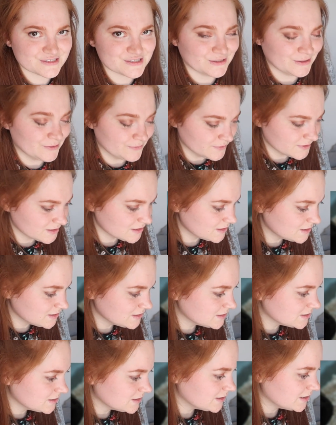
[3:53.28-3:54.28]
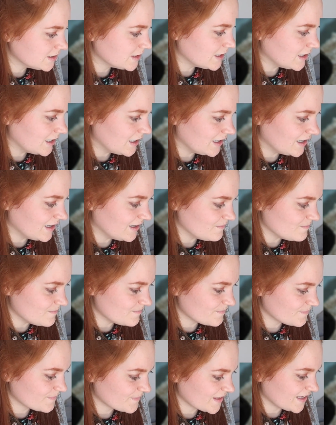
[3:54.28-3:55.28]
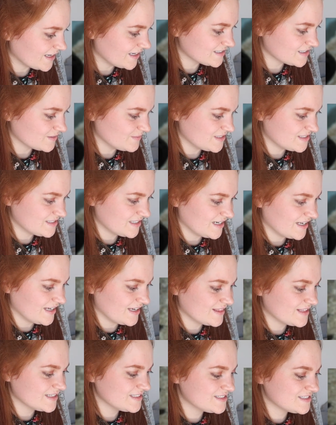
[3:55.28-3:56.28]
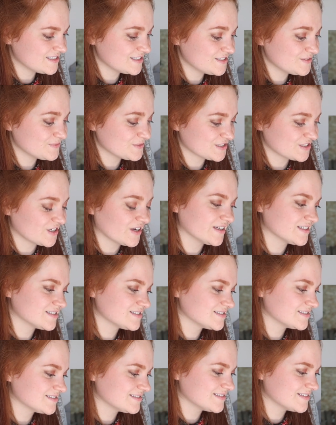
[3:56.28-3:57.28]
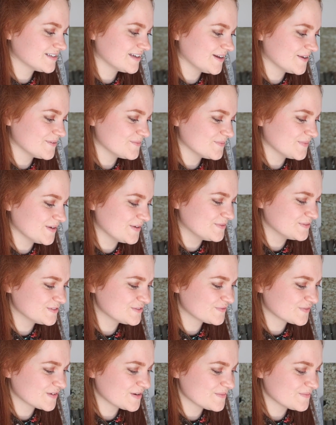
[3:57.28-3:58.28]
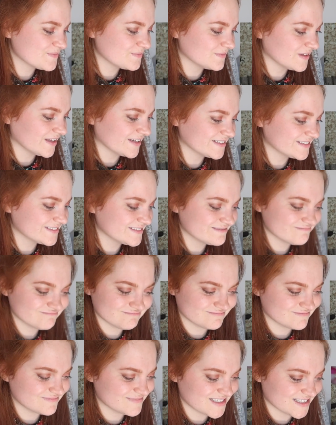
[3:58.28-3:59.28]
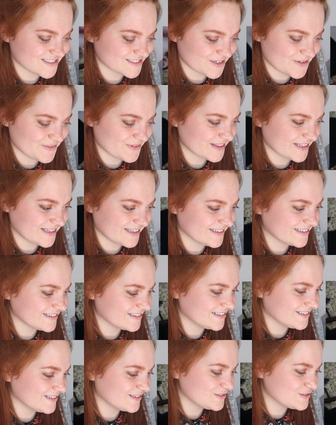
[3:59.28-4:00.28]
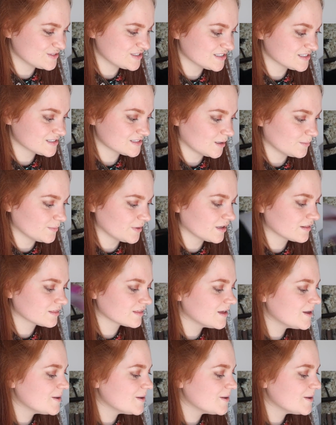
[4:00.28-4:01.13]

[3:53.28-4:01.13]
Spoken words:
2, unless I missed any. This dish was nice. It was from like Tesco, I think, and I used it as a sand bath.